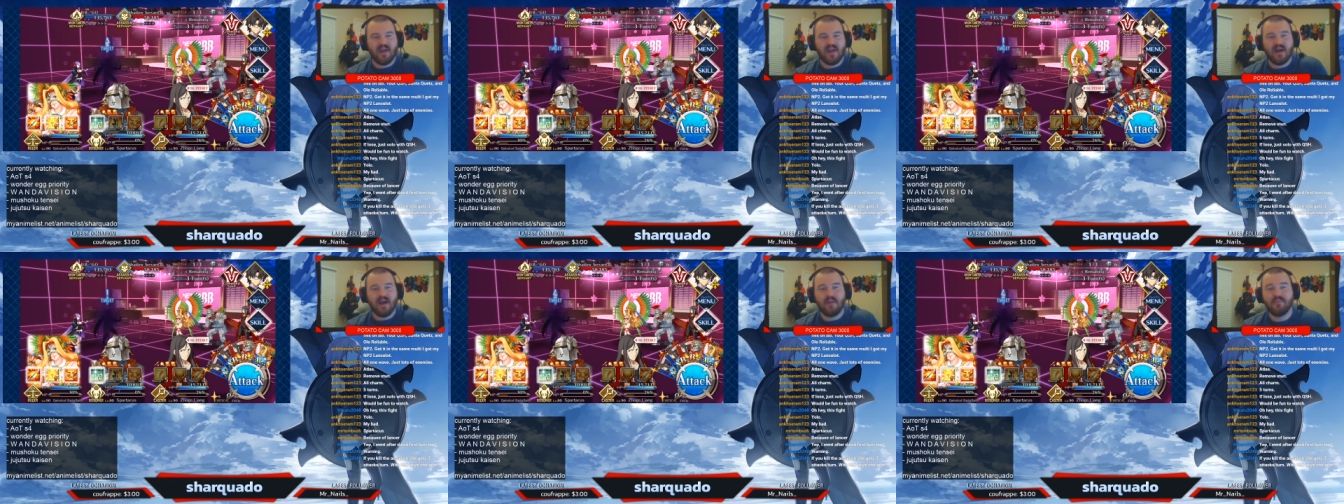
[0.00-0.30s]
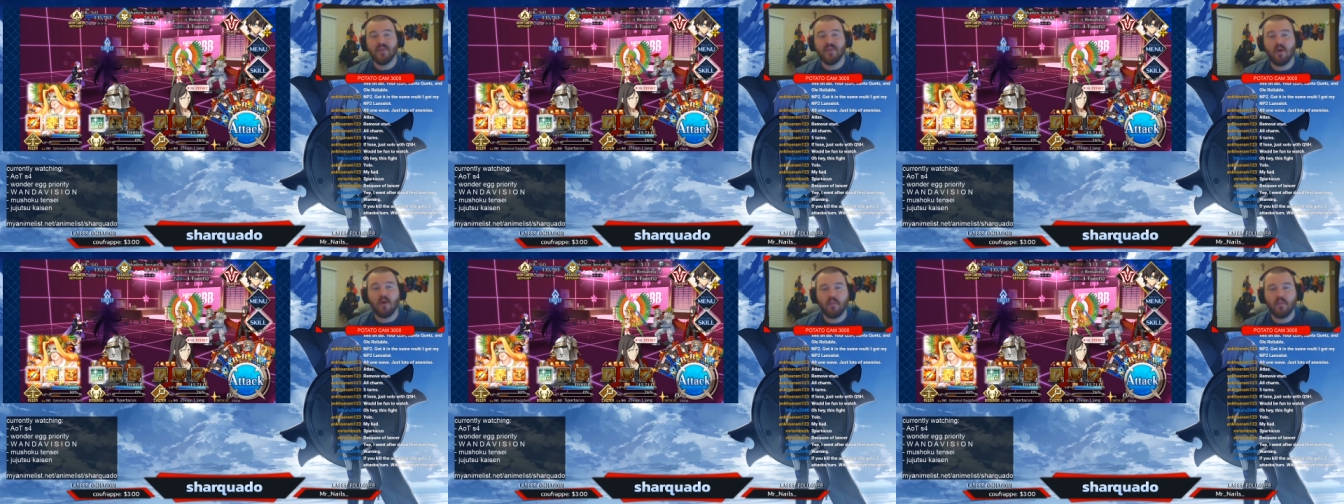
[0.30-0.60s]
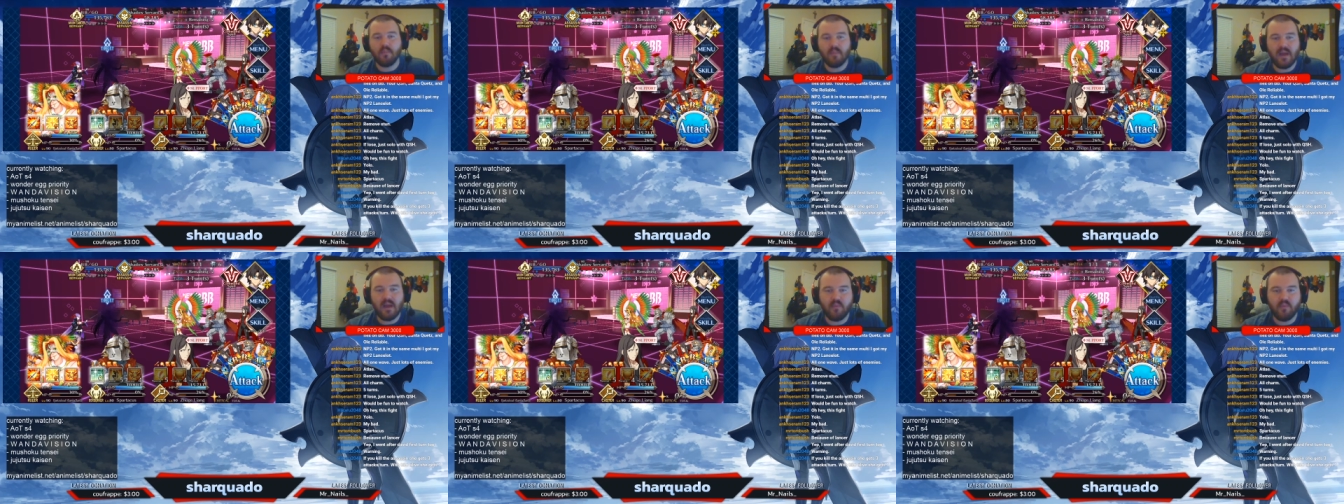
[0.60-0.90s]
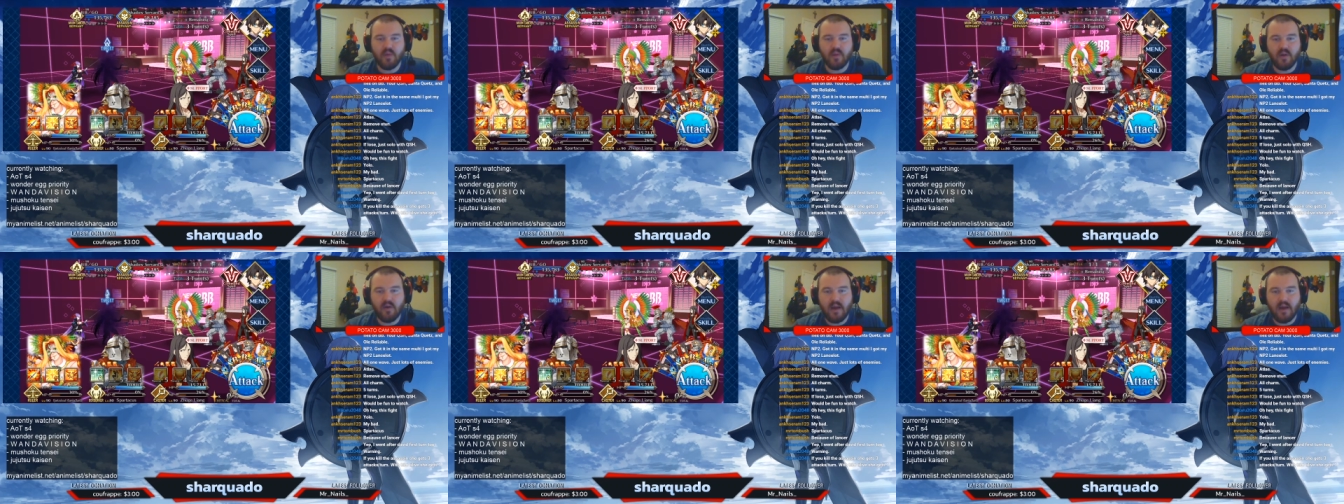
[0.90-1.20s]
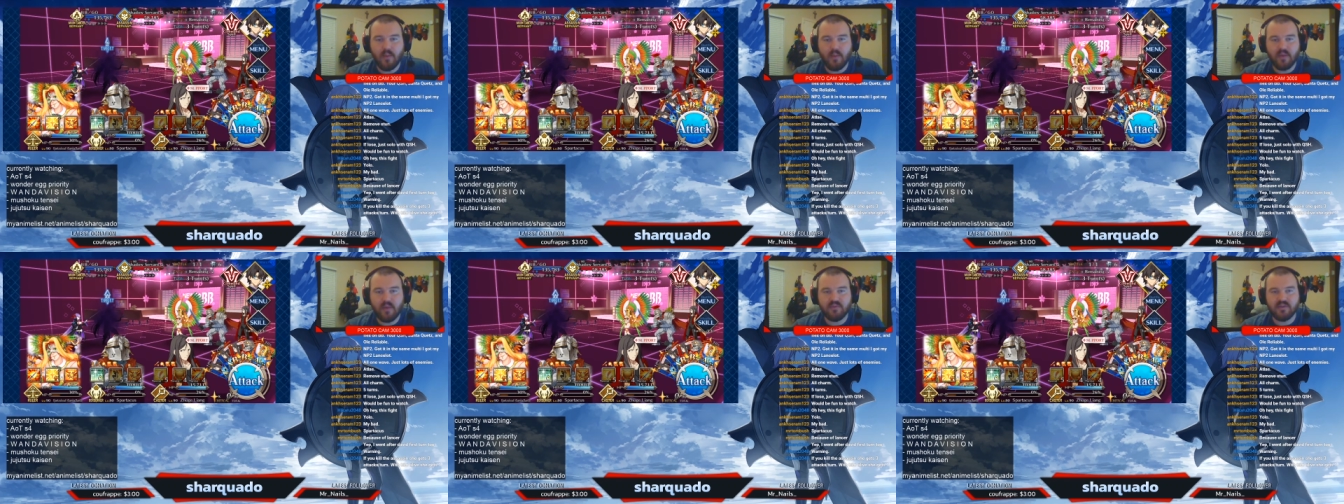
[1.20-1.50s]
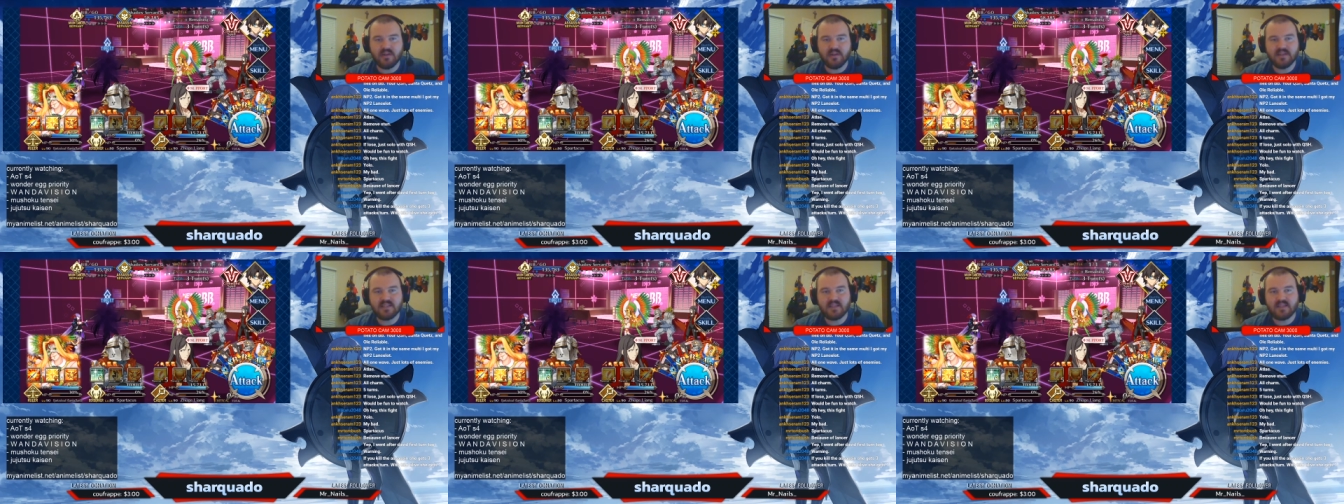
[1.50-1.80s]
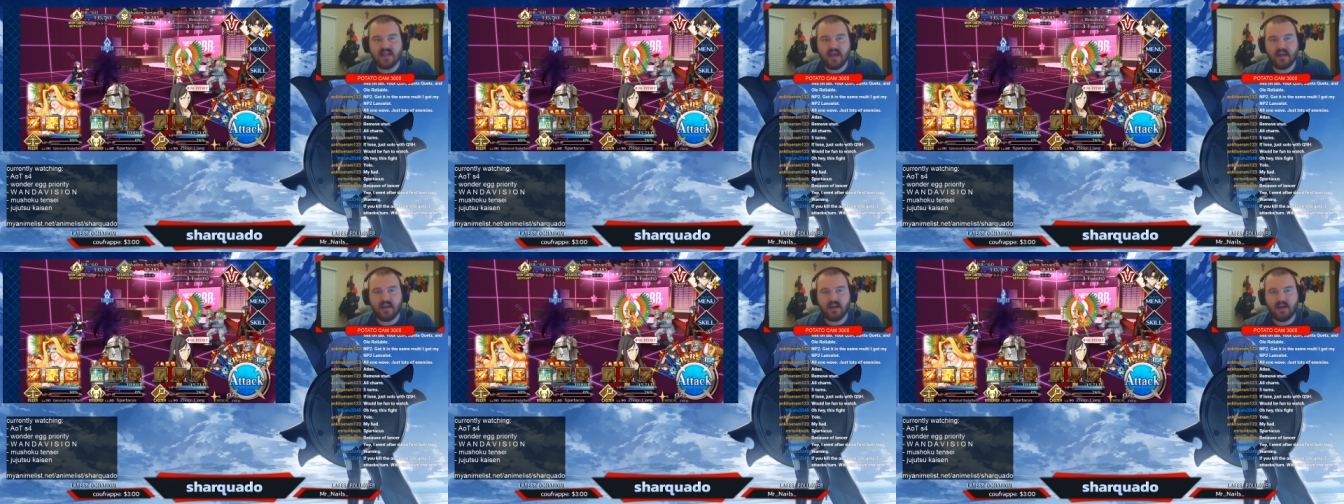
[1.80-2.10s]
um, no, my real however is
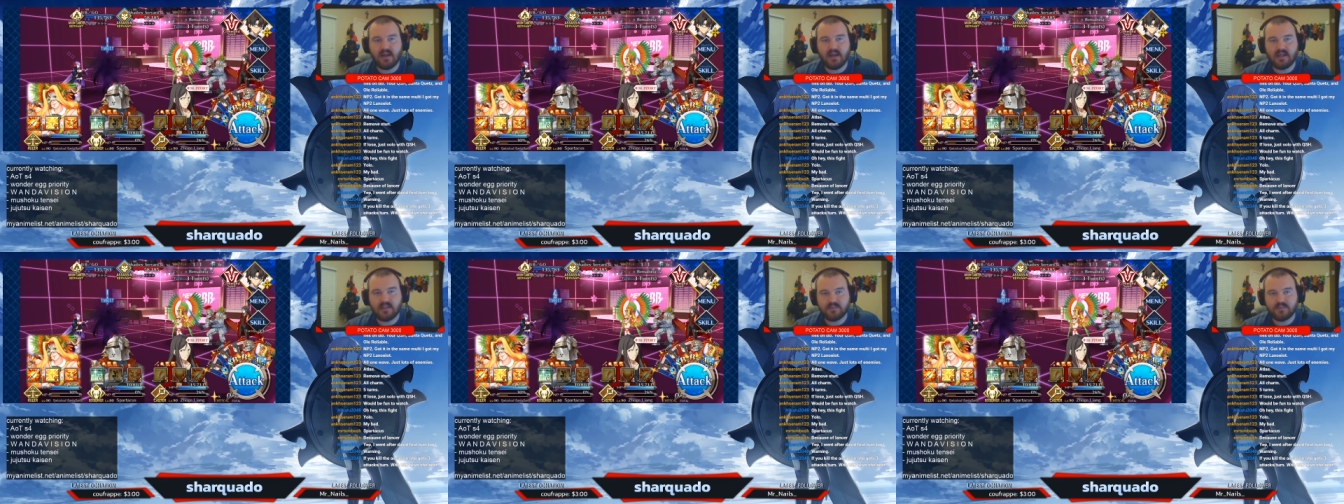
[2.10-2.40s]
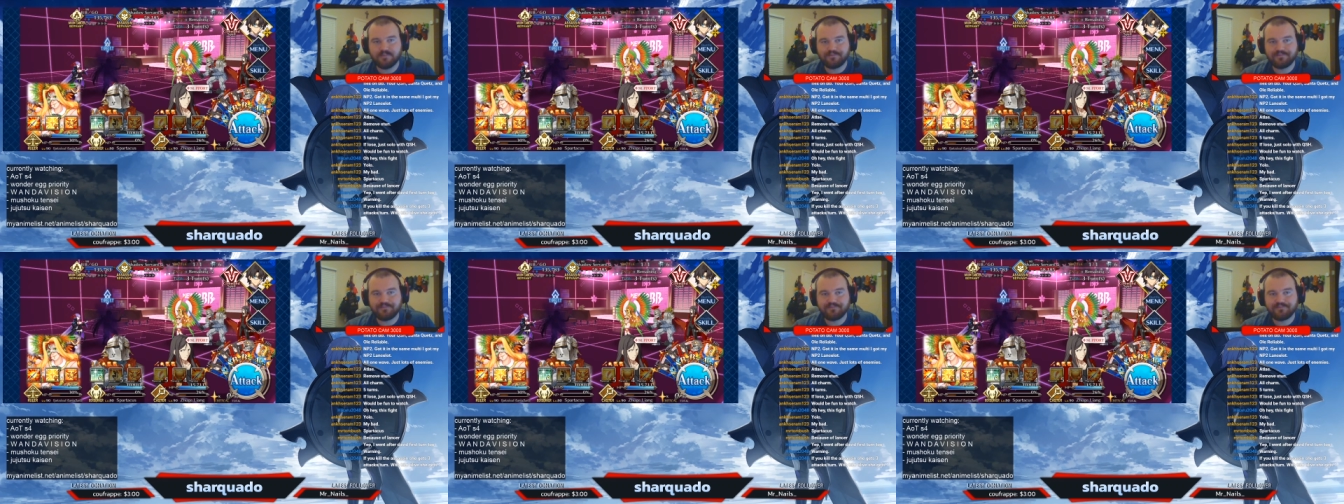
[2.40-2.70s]
that um,